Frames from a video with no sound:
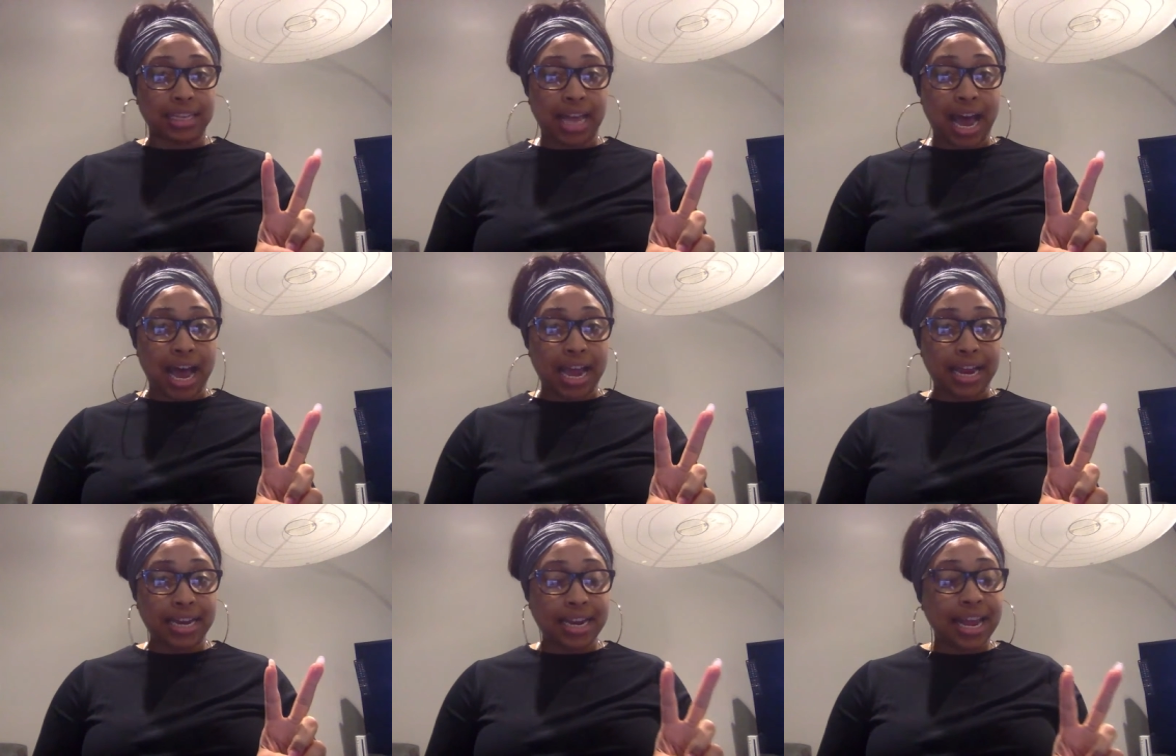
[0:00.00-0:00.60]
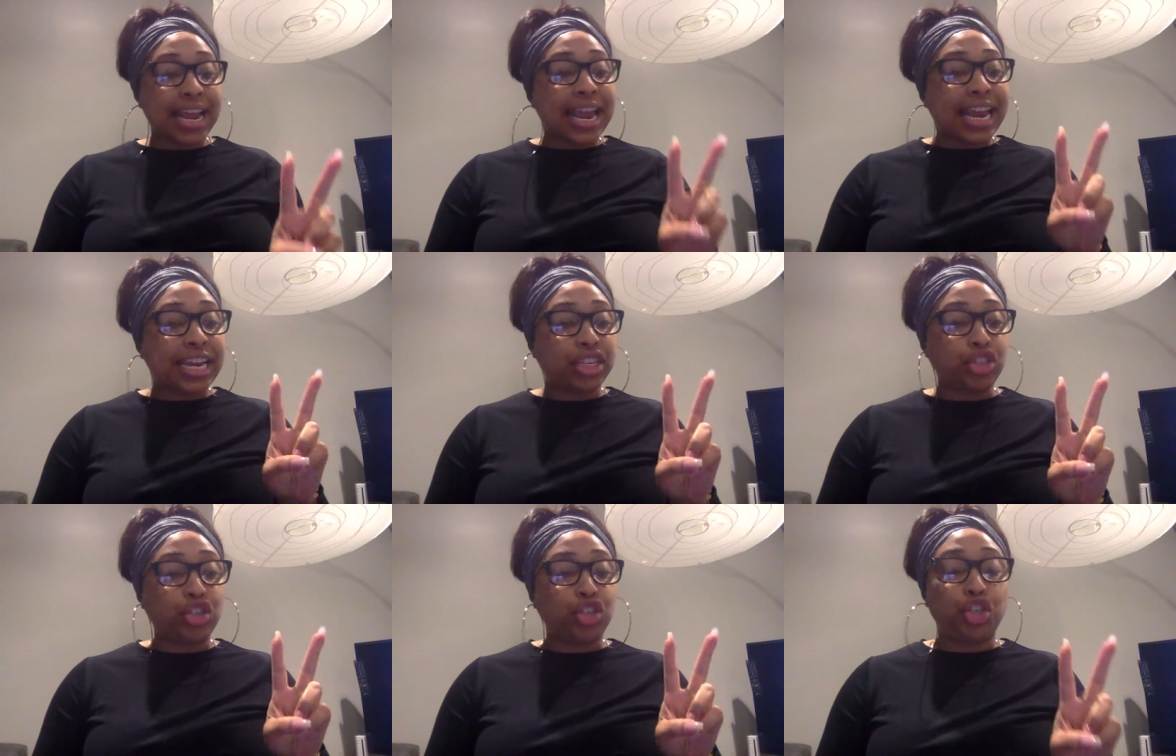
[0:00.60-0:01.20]
line
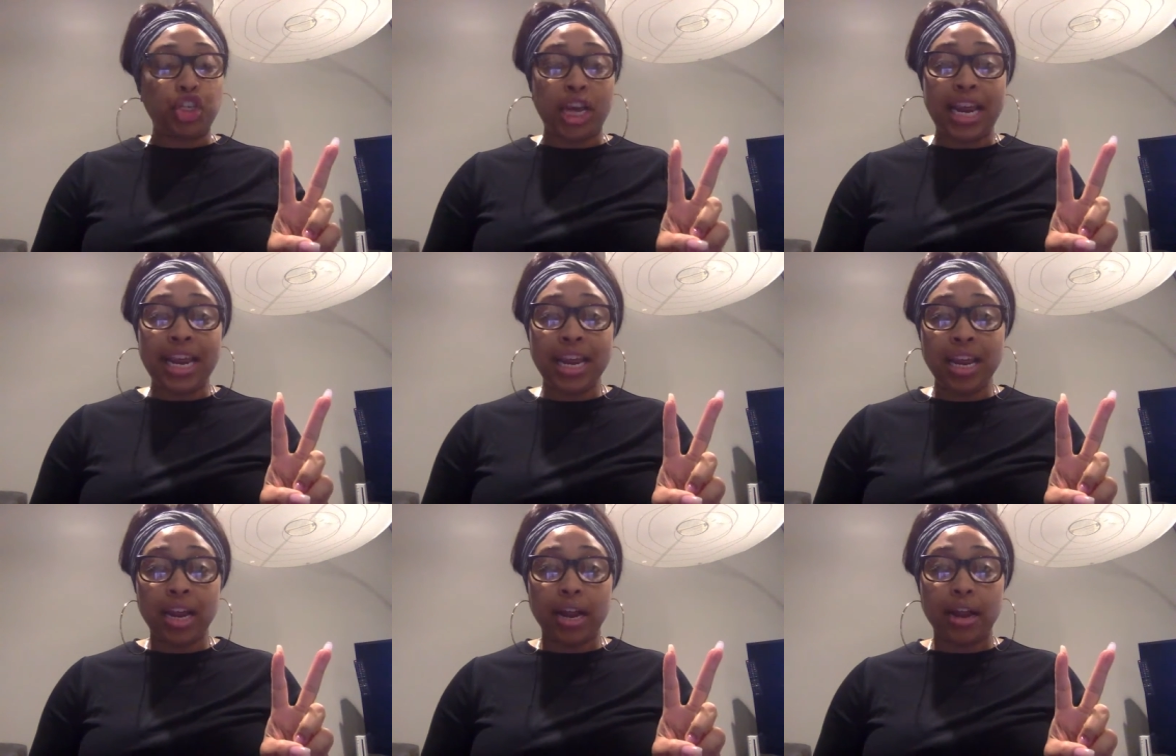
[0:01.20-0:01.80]
is G.